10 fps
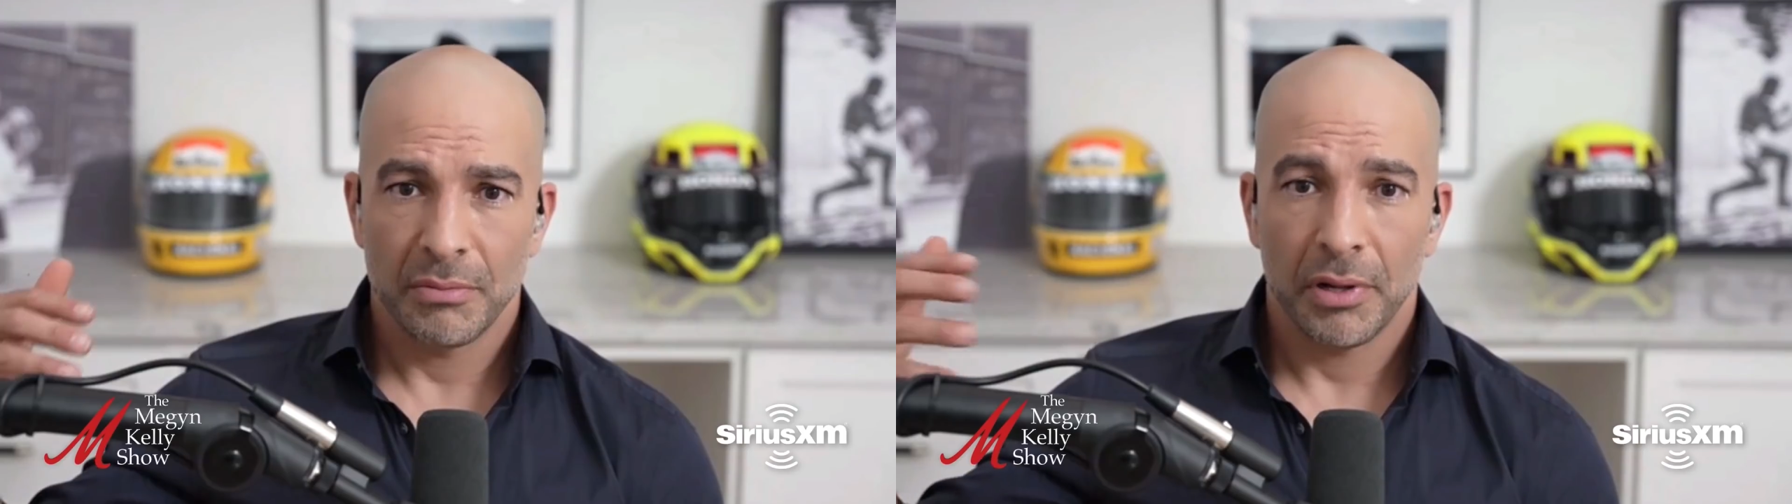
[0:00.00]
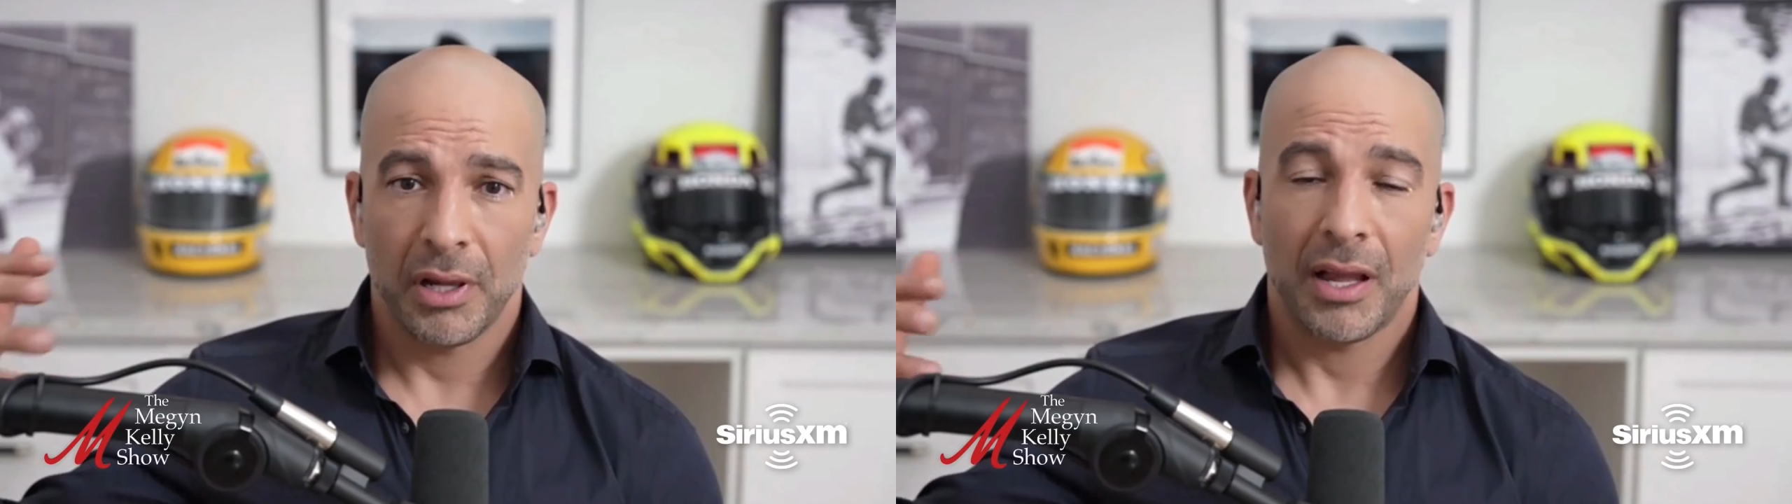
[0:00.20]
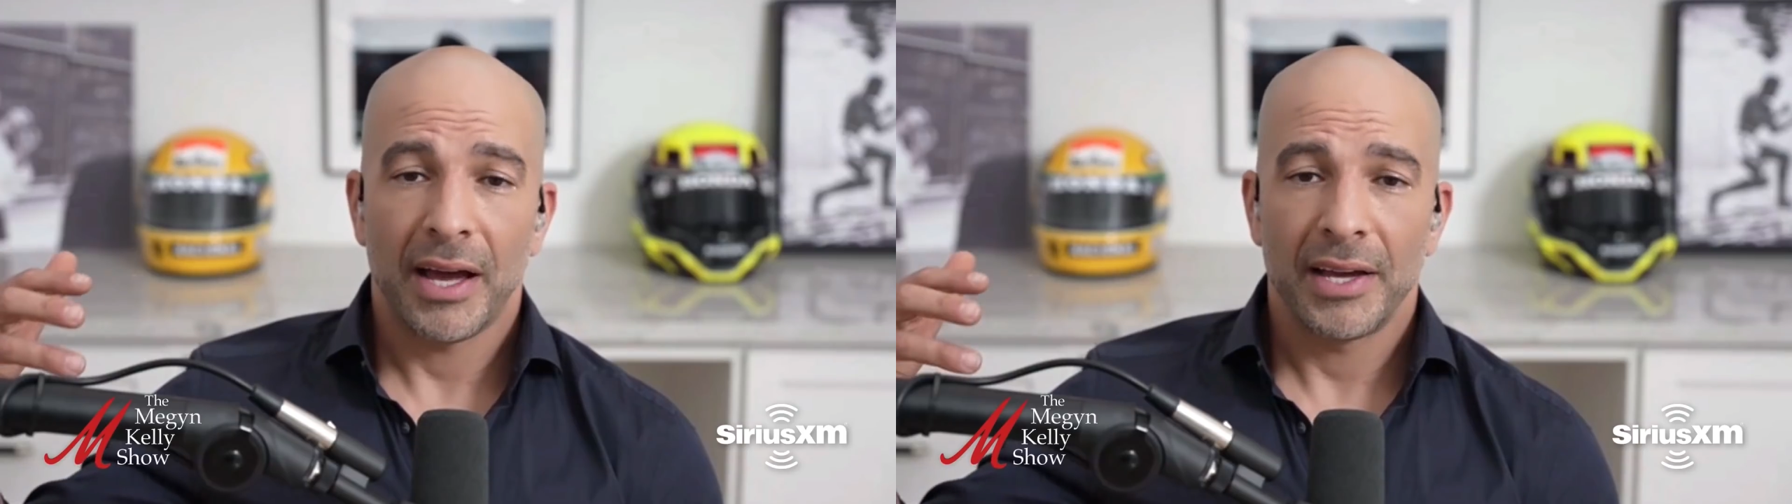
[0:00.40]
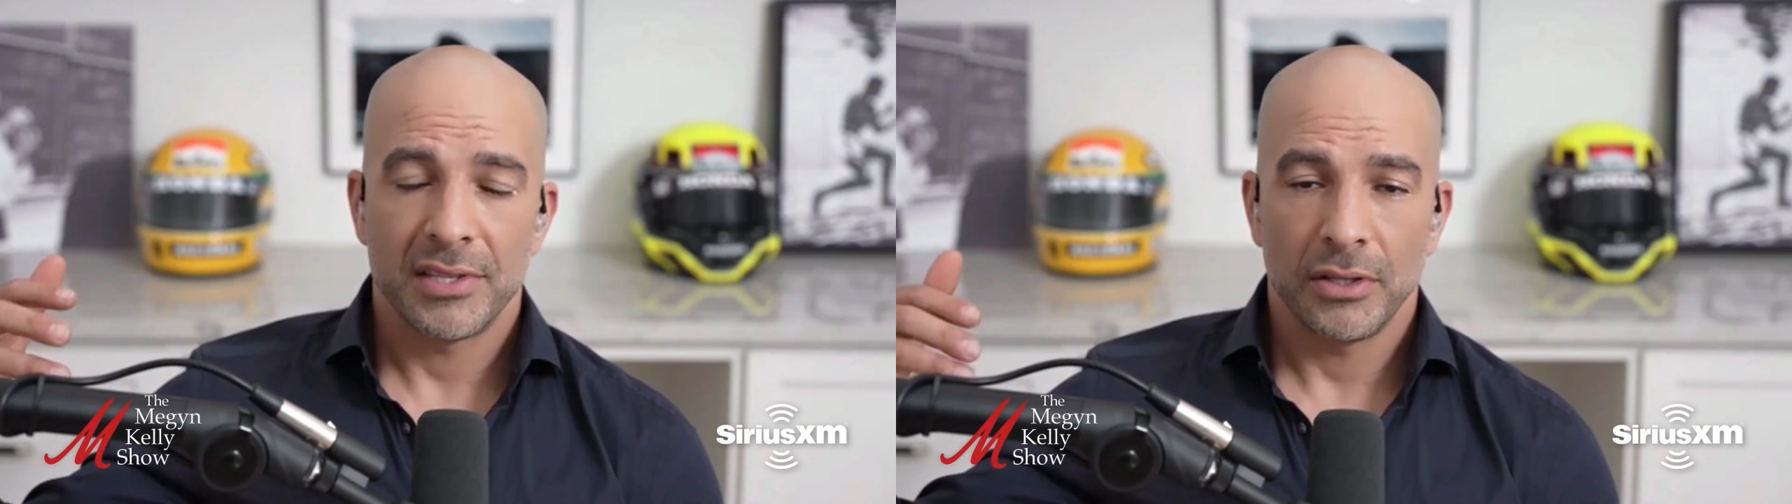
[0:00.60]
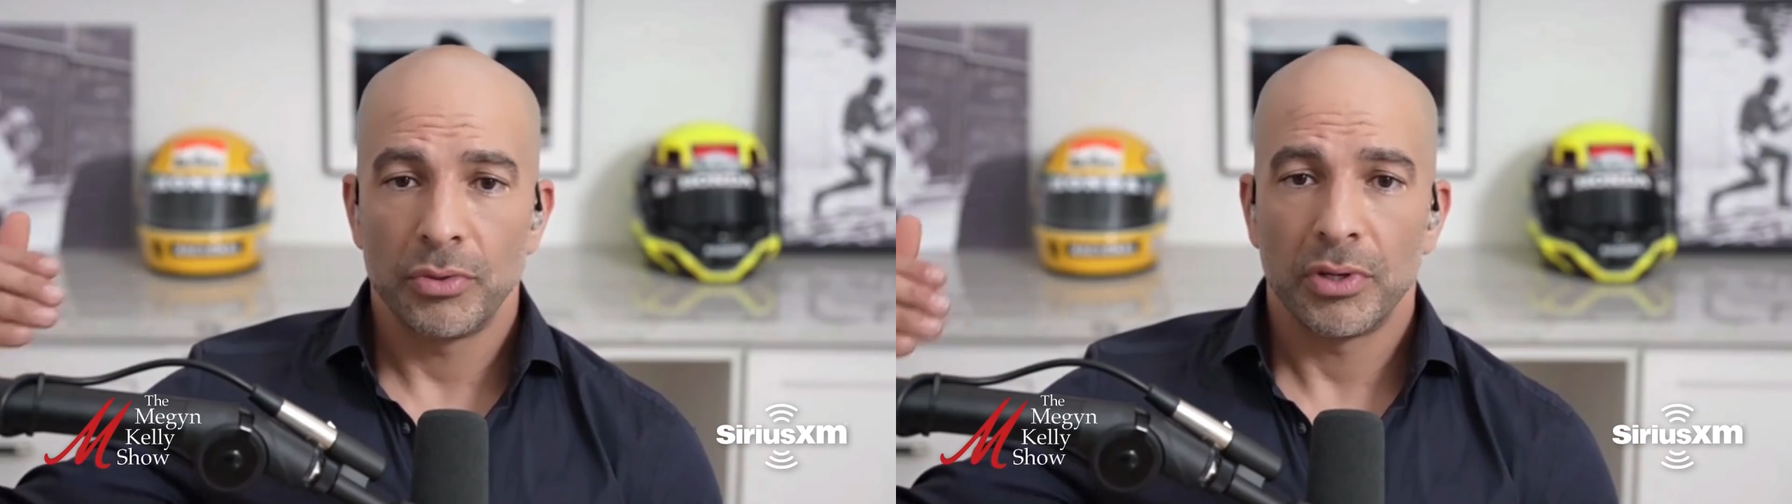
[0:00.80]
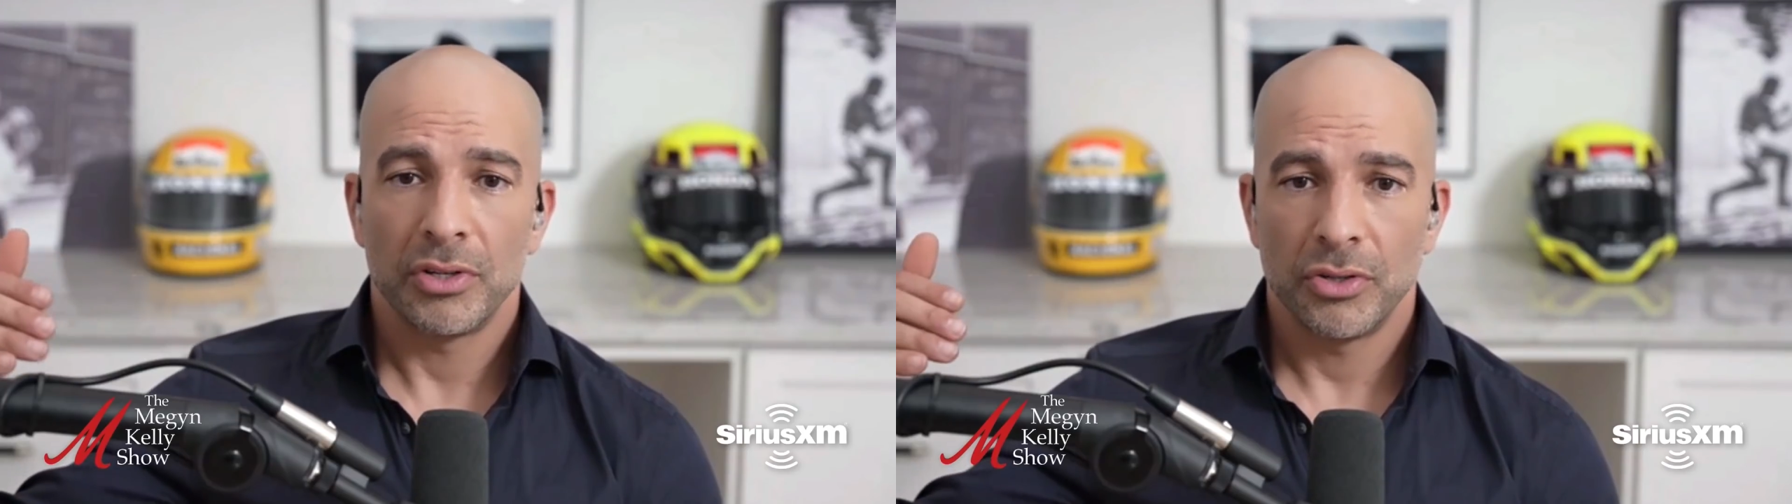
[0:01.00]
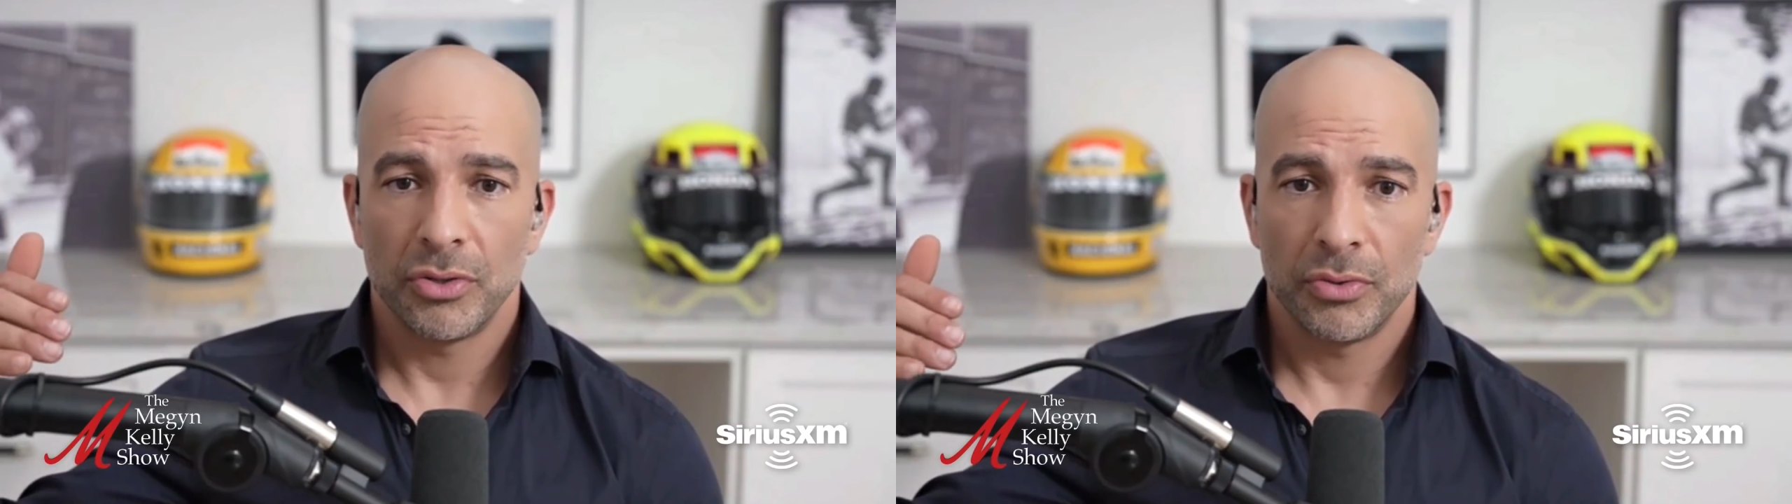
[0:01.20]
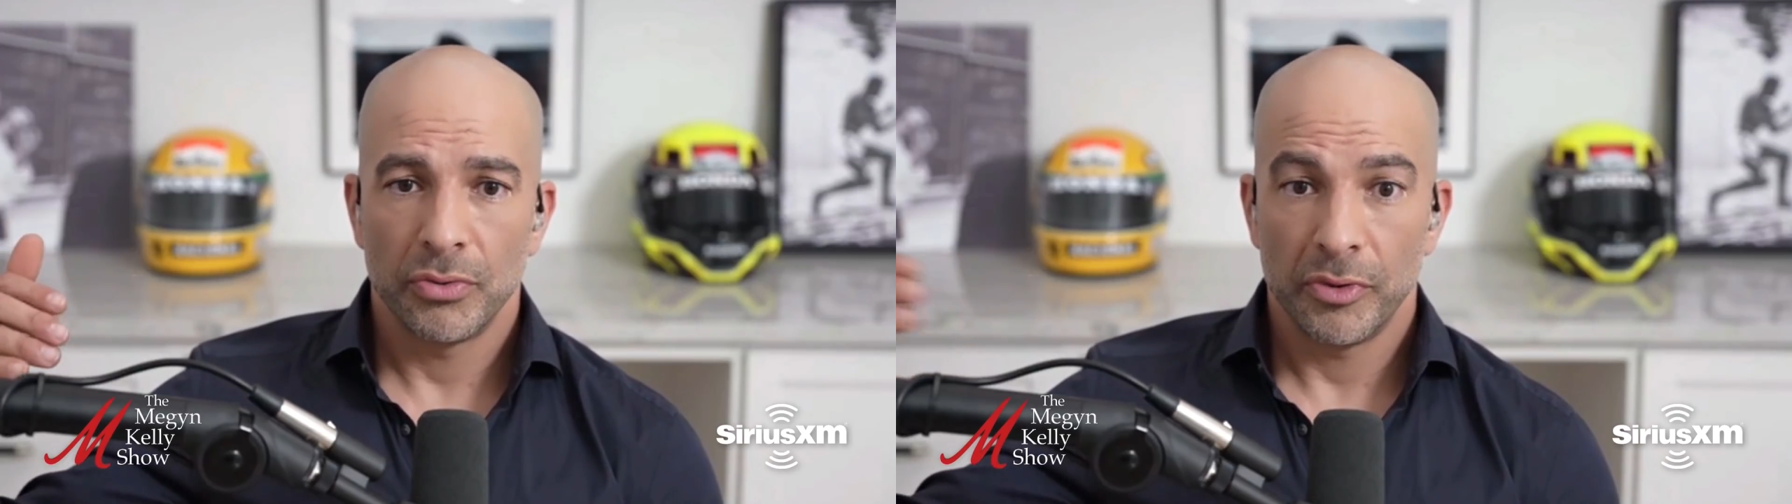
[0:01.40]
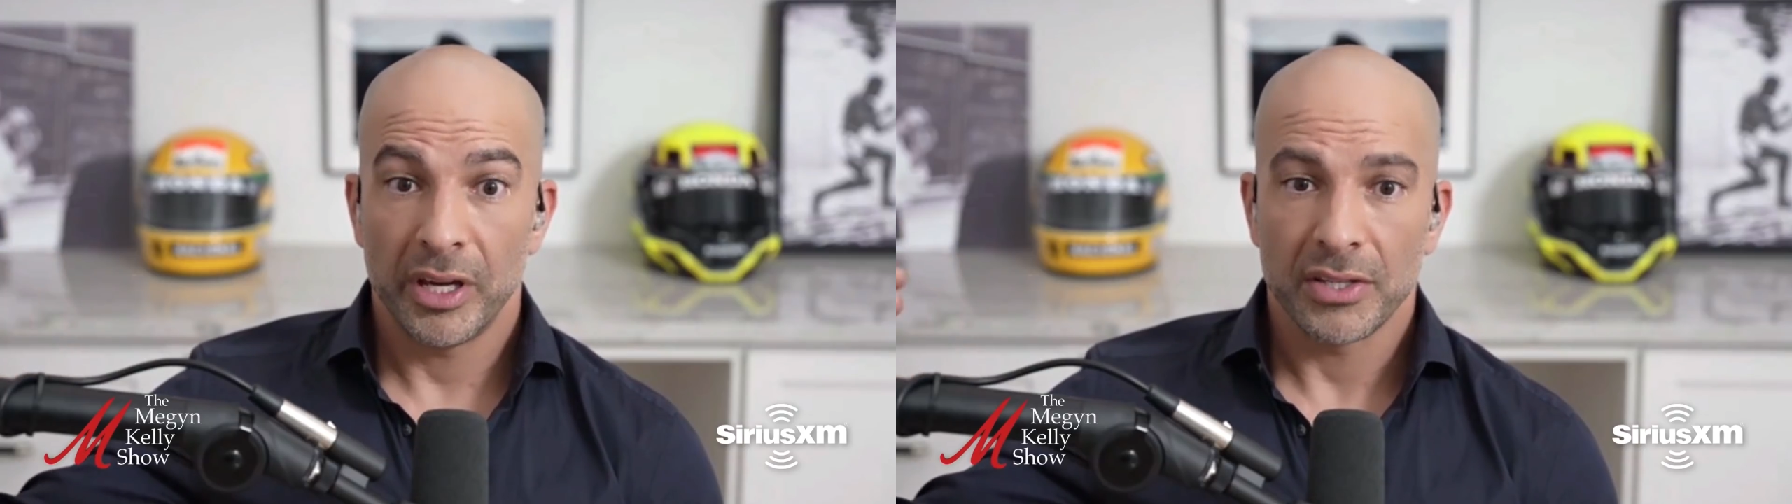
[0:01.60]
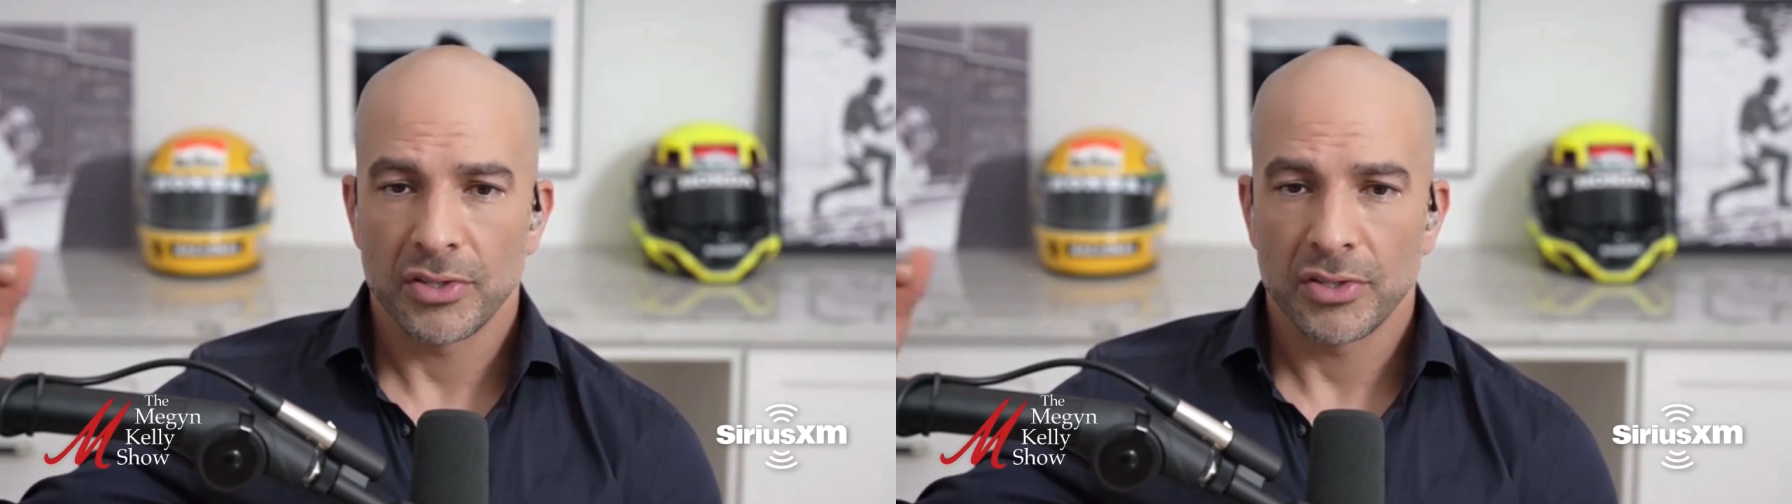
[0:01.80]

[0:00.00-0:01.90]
implies that you can do this.